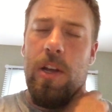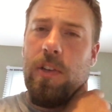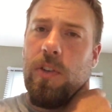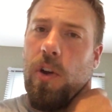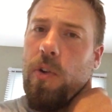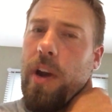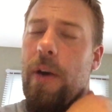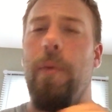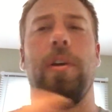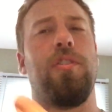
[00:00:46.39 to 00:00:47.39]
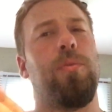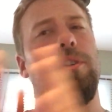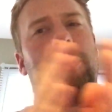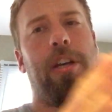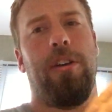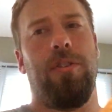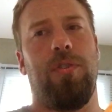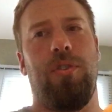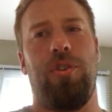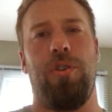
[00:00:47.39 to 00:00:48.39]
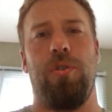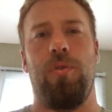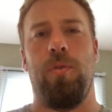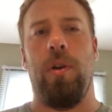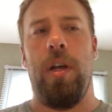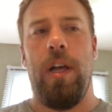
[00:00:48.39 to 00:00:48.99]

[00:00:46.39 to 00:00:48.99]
So now I want to switch gears to